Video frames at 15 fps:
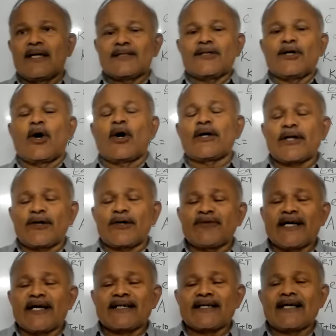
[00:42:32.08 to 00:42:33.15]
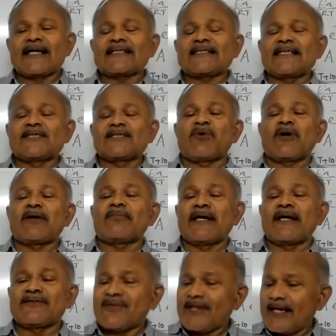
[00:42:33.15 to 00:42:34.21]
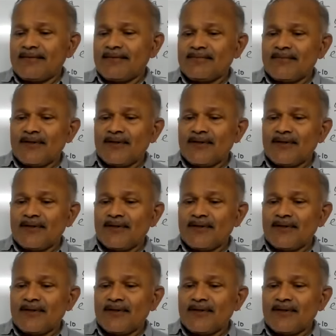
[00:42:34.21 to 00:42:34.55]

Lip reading: The order of that reaction is 1 by 3.